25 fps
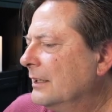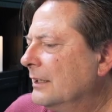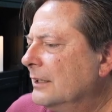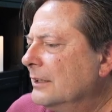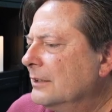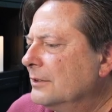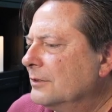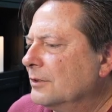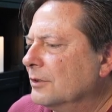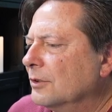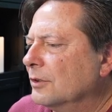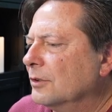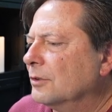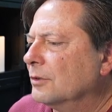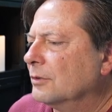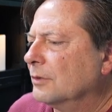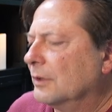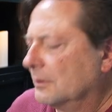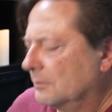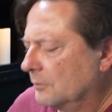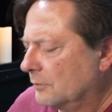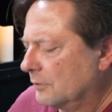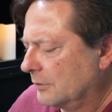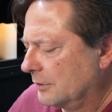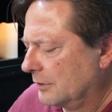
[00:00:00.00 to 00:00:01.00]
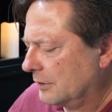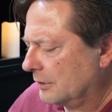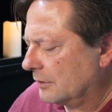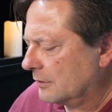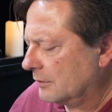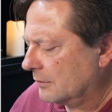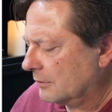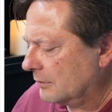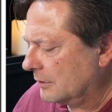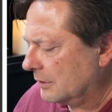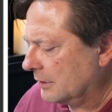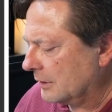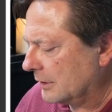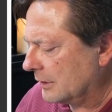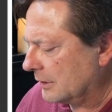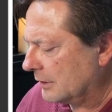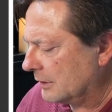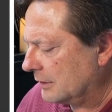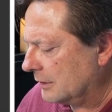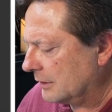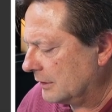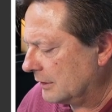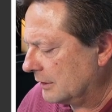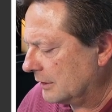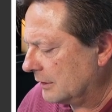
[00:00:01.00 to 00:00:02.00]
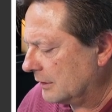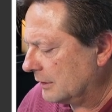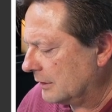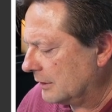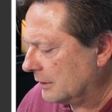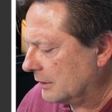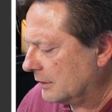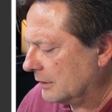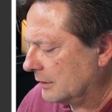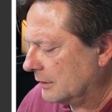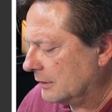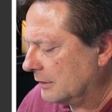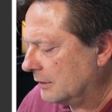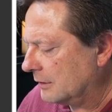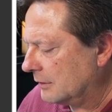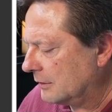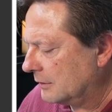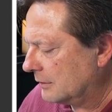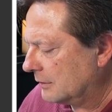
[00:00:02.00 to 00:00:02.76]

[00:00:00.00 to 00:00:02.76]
So I'm going to go ahead and